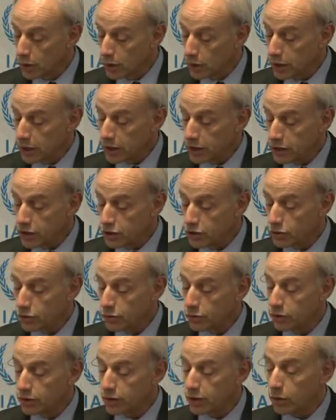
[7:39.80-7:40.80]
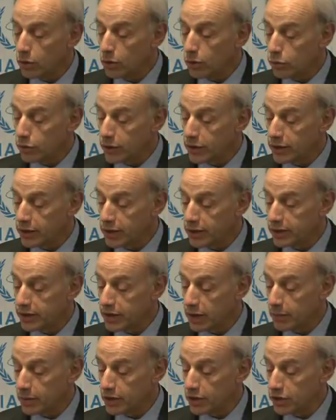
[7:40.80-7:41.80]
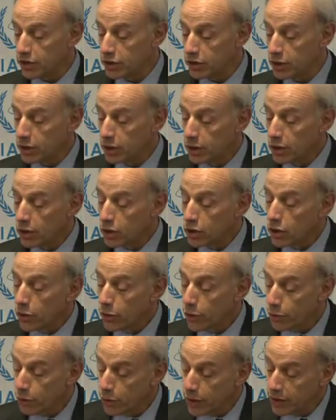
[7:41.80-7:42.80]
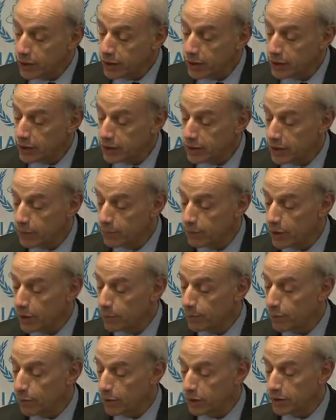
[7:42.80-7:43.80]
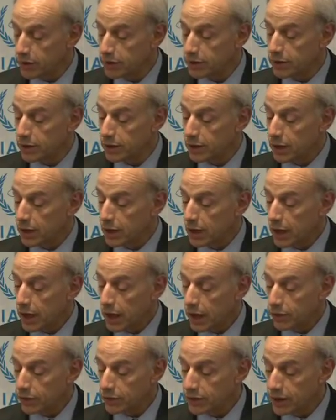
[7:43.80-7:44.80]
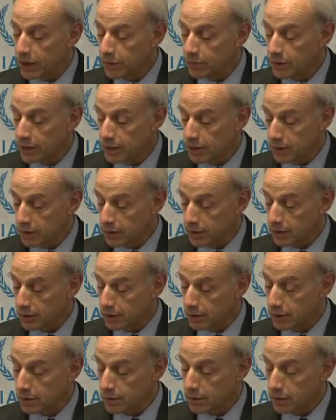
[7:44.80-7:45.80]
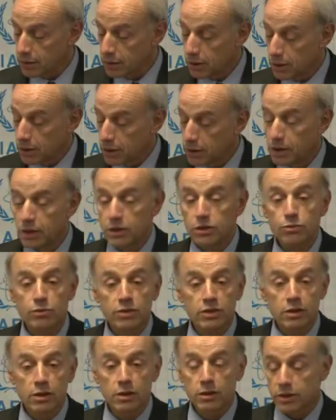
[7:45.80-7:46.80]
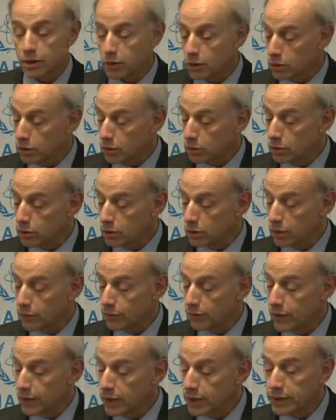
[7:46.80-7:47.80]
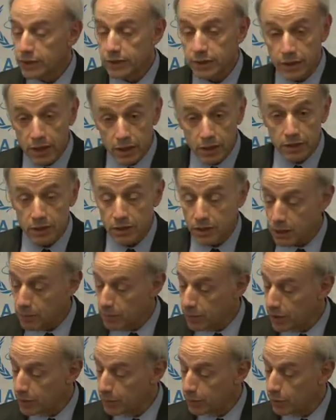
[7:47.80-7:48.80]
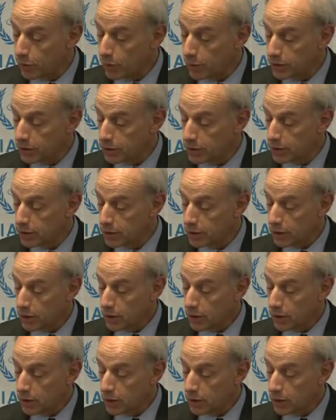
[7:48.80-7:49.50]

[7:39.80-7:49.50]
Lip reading: in addition to the already established 3 sampling points at the same distance. This results in a total of 6 sampling points